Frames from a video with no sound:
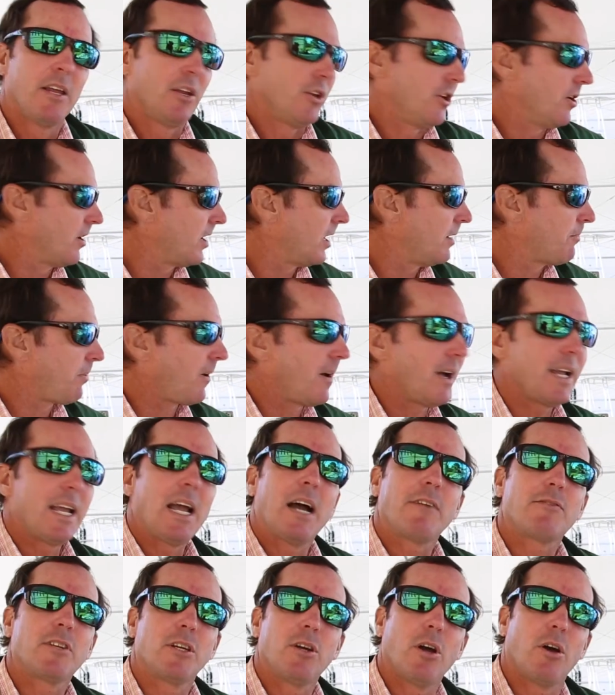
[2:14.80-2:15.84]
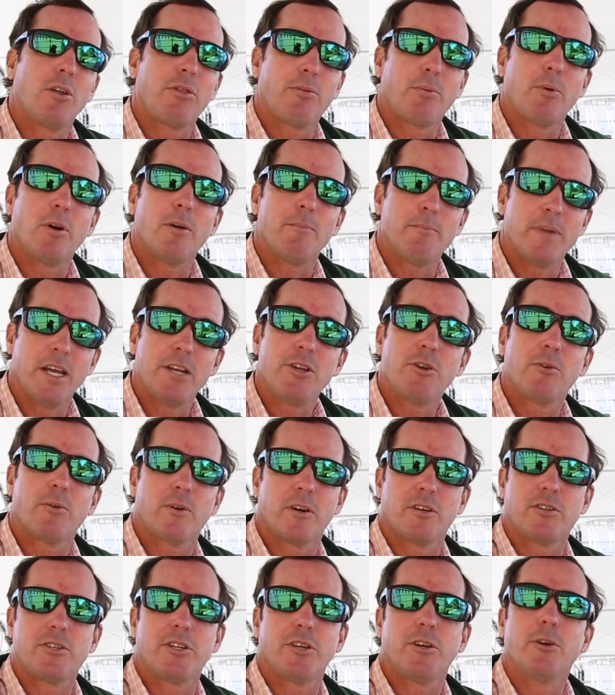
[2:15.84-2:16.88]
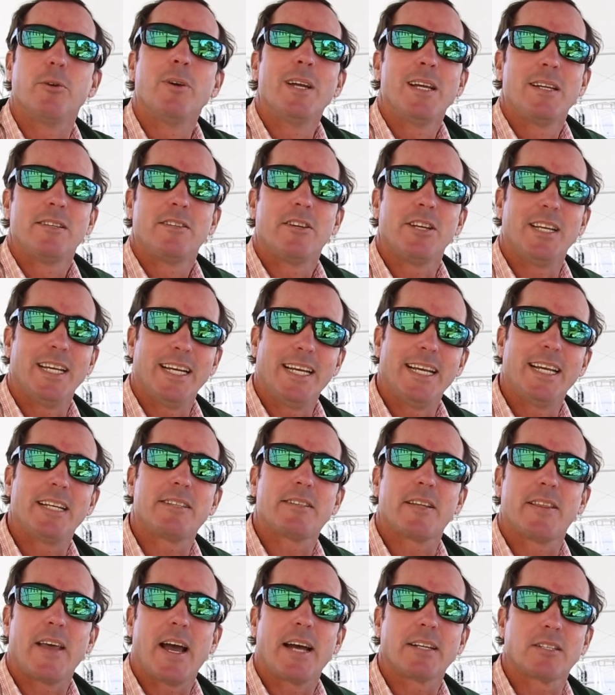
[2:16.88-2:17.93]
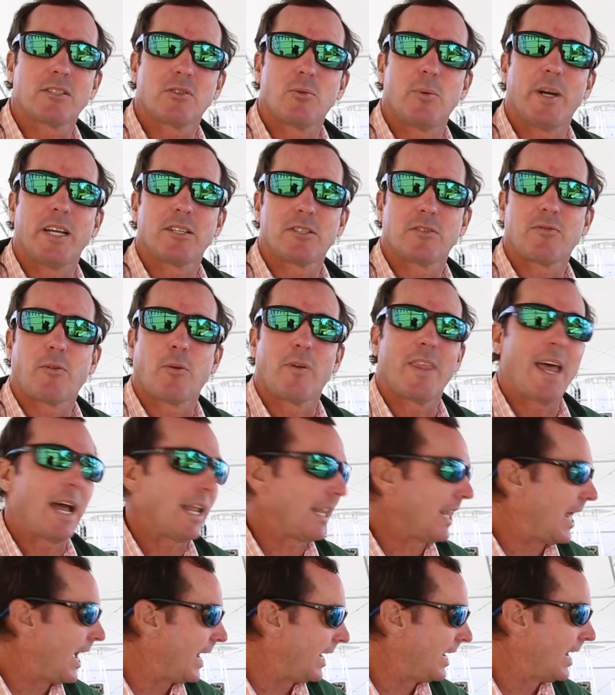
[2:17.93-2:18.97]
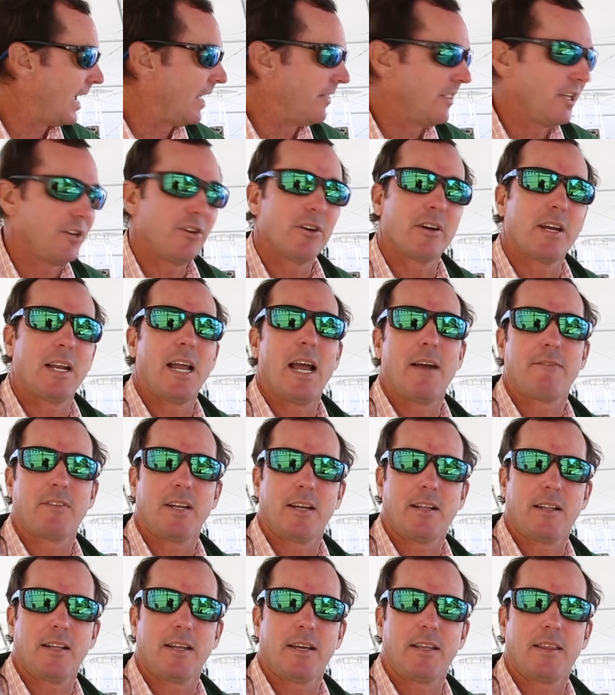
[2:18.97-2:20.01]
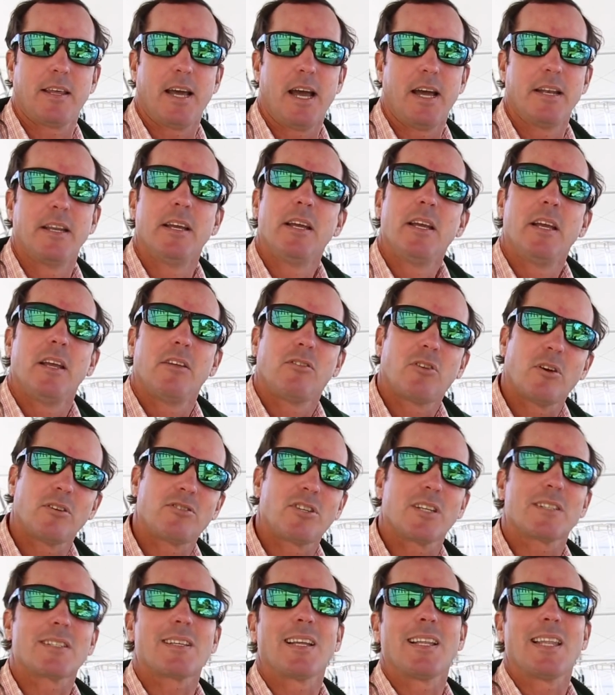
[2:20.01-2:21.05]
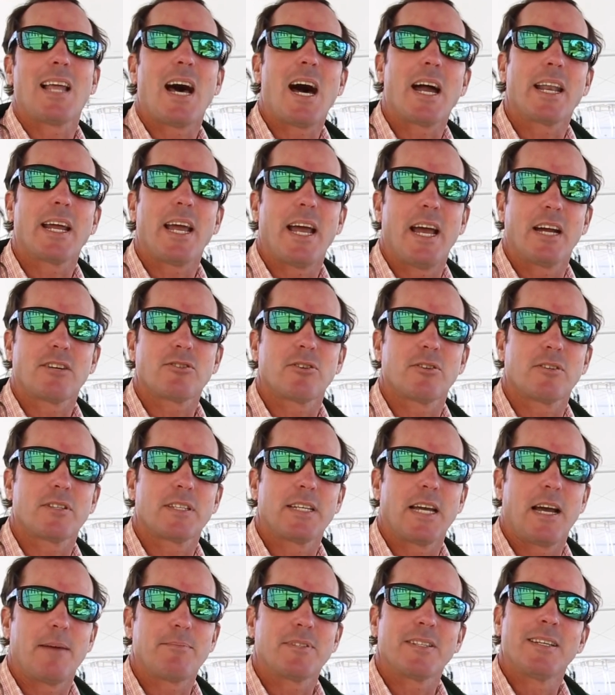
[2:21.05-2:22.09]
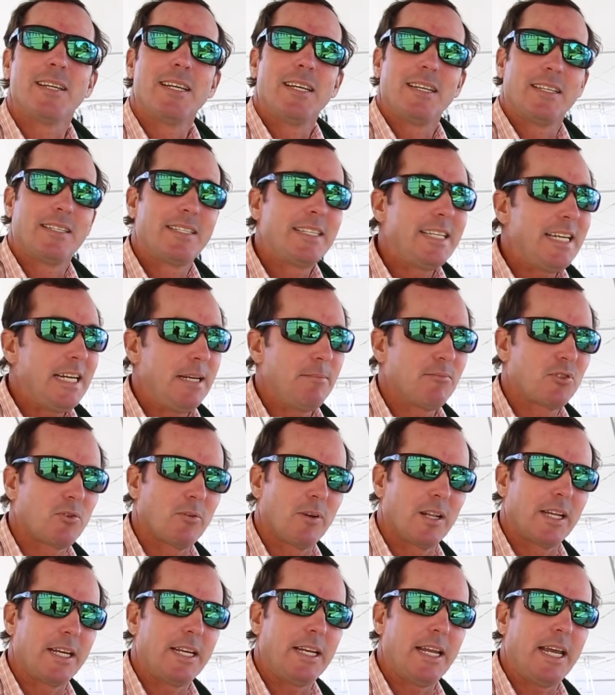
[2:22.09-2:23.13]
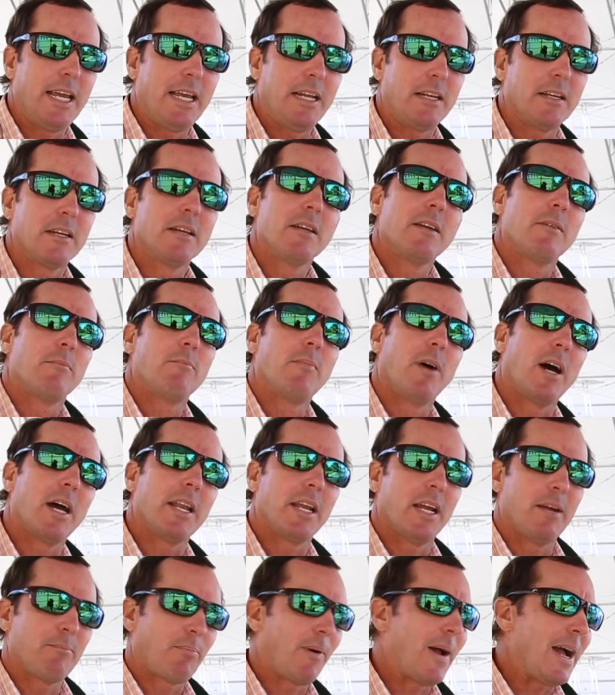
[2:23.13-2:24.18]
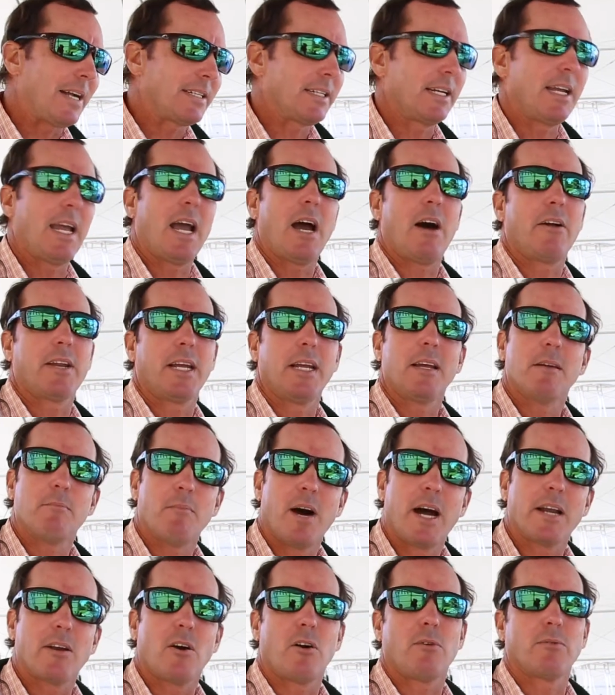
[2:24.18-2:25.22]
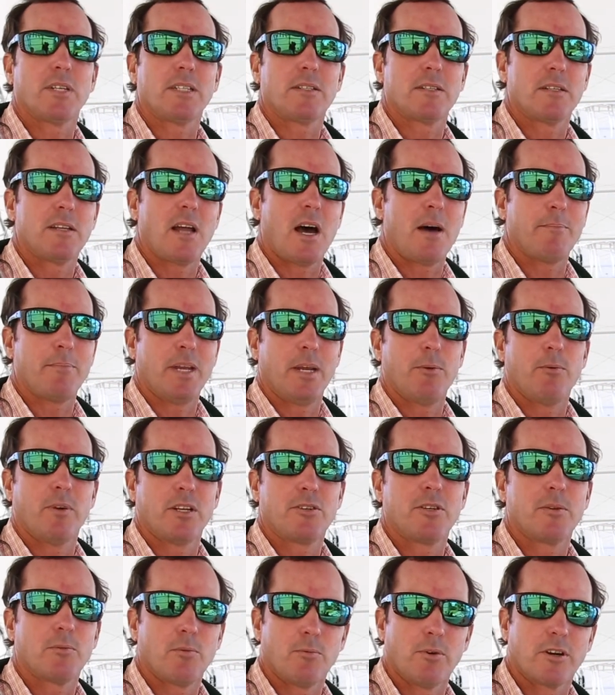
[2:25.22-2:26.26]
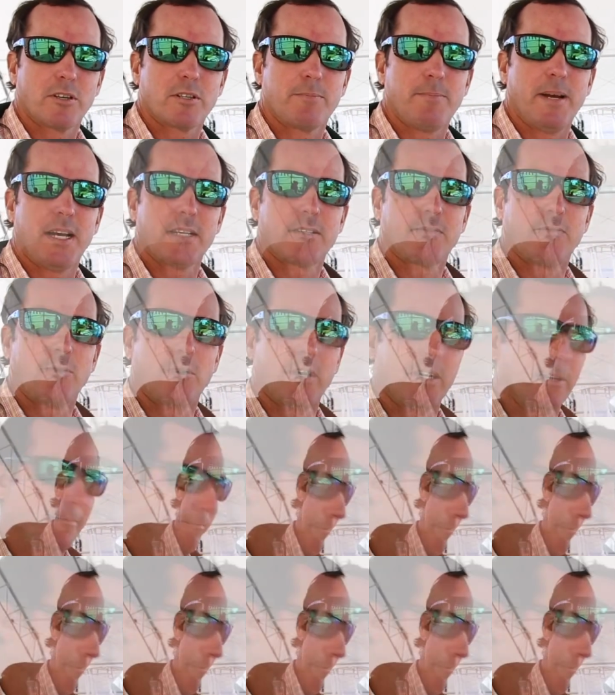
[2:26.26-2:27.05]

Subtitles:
You're going to probably have to go through a menu or two till you get to that switch for that light, and then you're going to have to click that. So it's just a lot of extra steps. Seems really neat, but in practicality, it might always not be what works best for you.